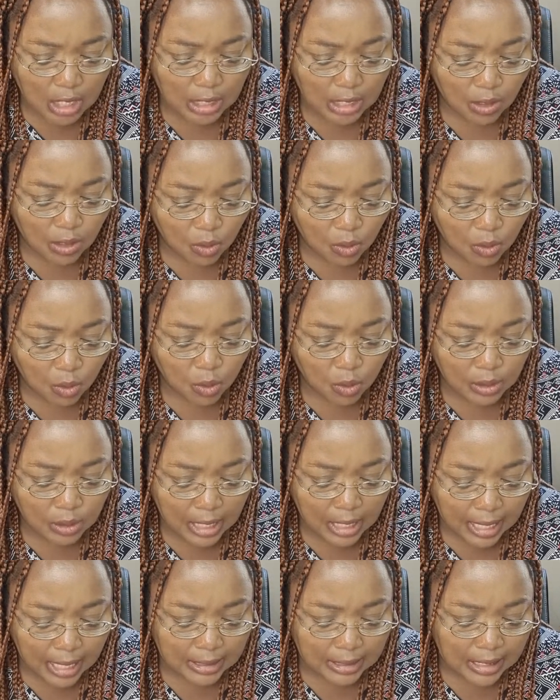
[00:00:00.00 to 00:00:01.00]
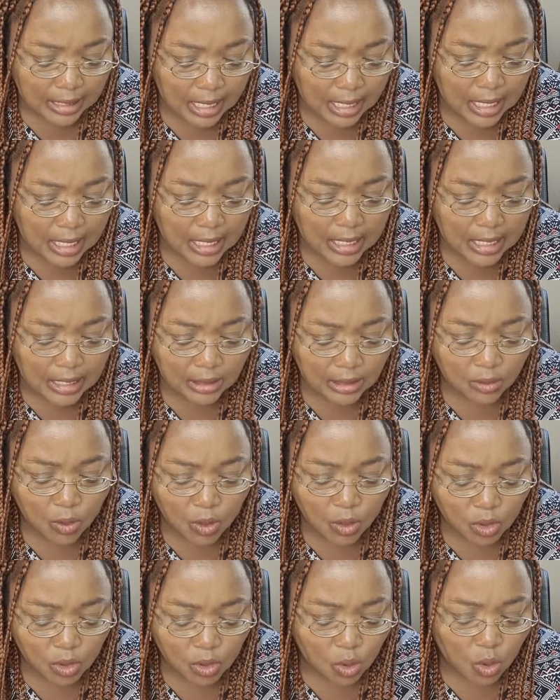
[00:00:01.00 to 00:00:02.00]
know, that he's
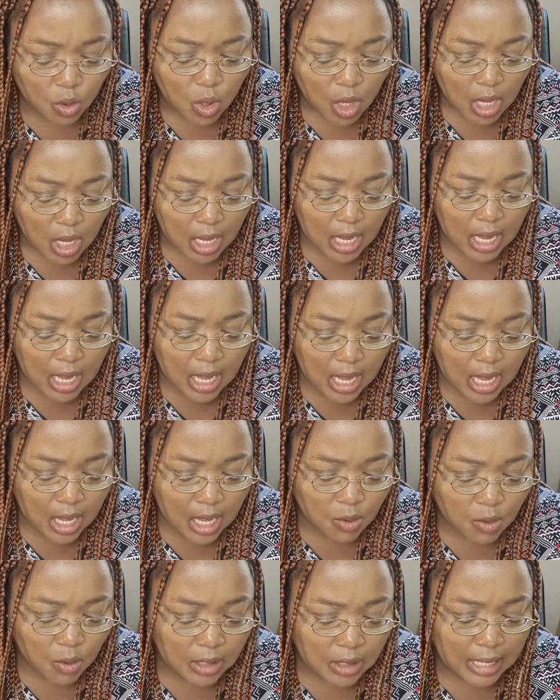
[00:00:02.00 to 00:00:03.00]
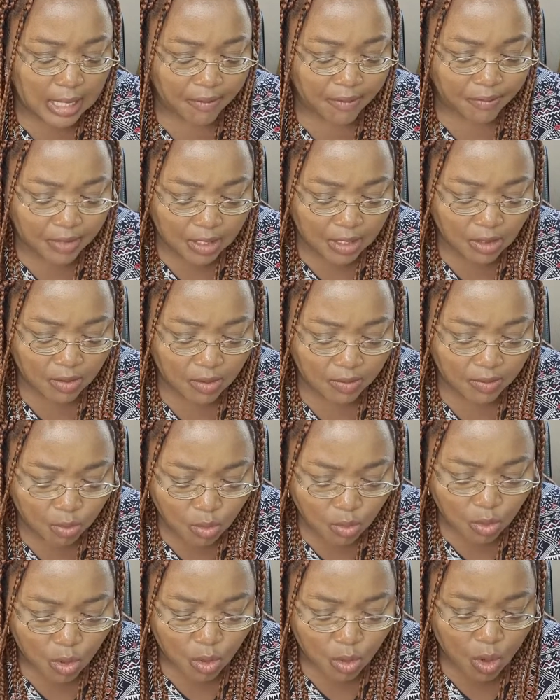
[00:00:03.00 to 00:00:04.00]
going to, who is afraid of
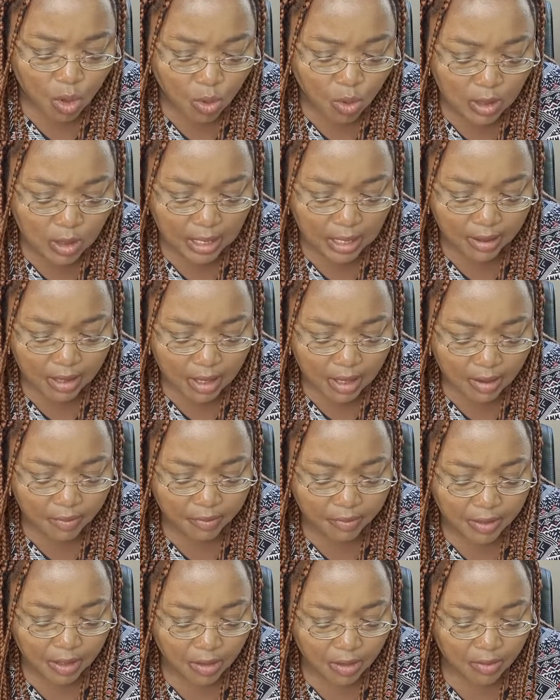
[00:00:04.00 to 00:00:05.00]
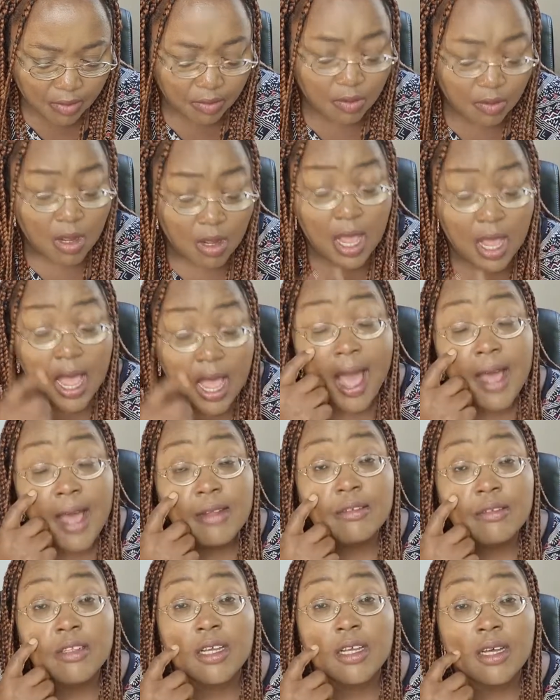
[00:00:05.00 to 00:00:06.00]
who is afraid of who.
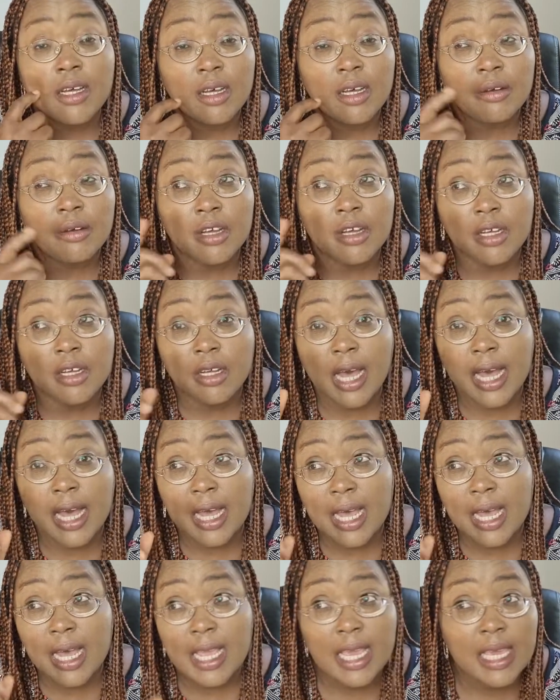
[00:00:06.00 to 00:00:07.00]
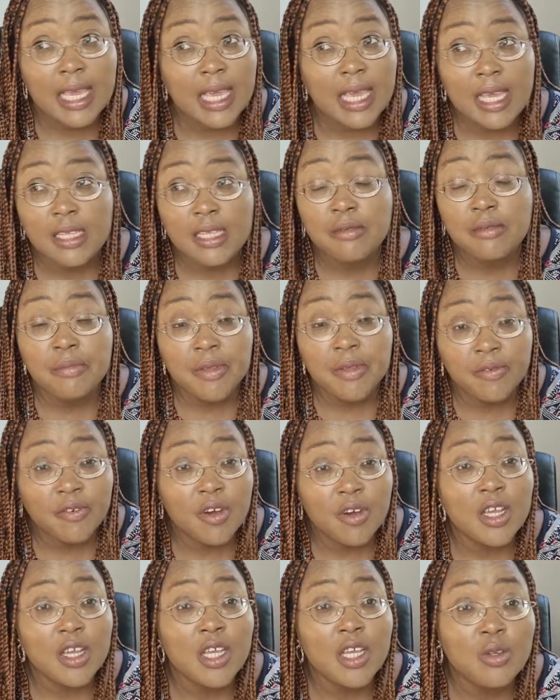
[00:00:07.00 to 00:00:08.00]
And again,
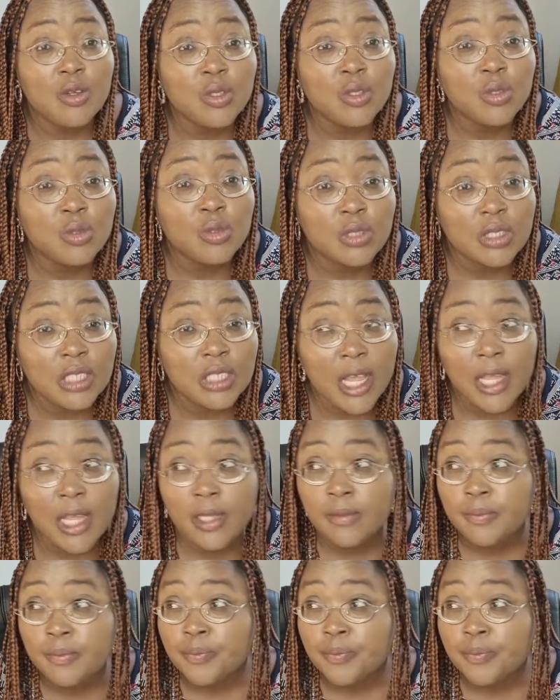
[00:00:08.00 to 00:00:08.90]
before he used to say,